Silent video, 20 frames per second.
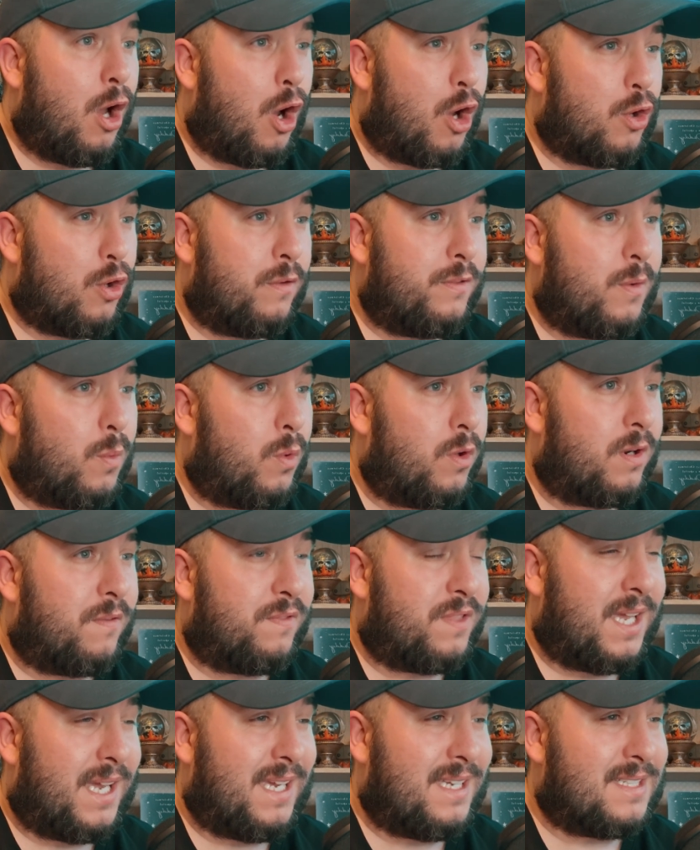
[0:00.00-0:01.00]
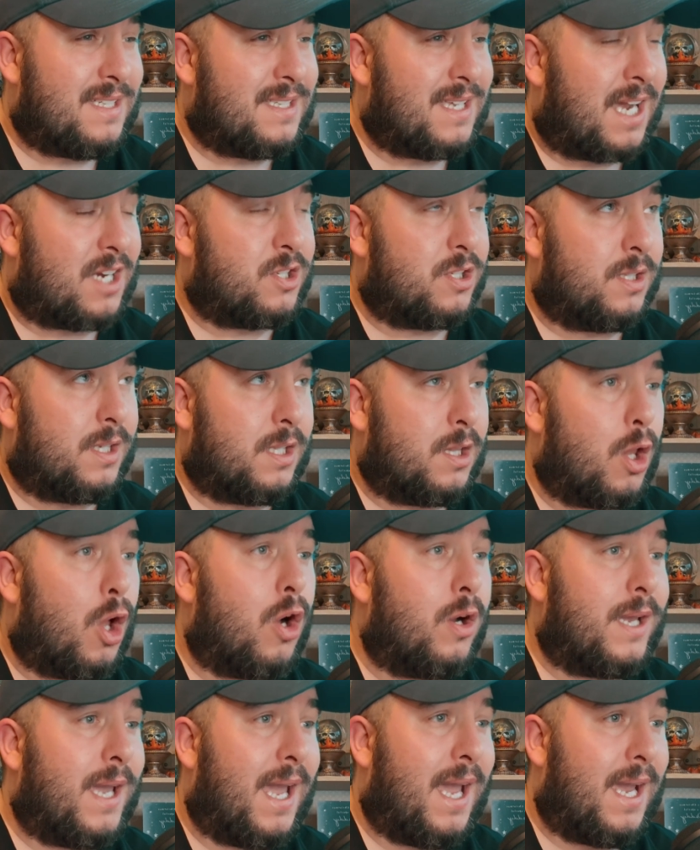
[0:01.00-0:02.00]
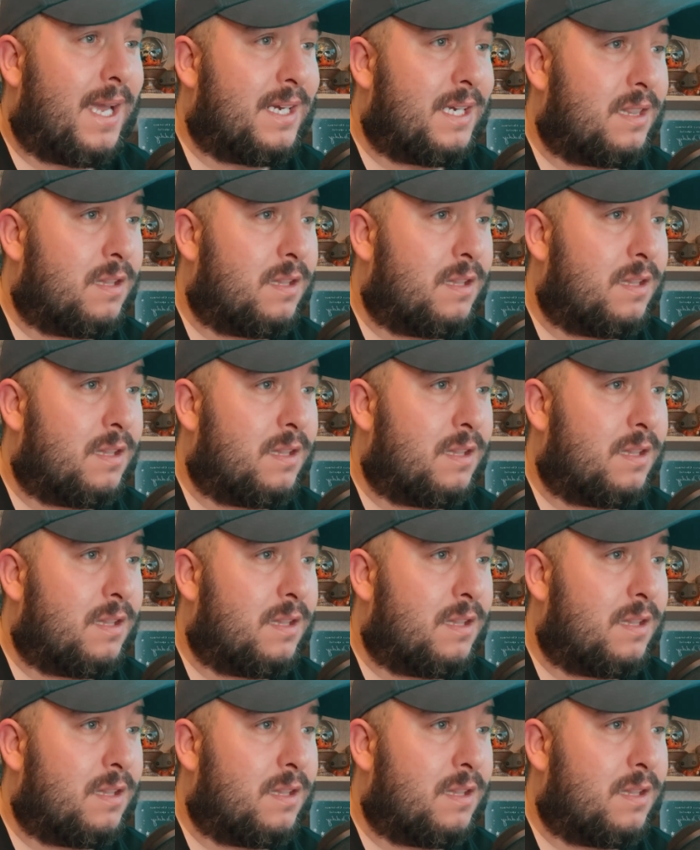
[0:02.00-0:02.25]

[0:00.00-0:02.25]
Another one of these is actually located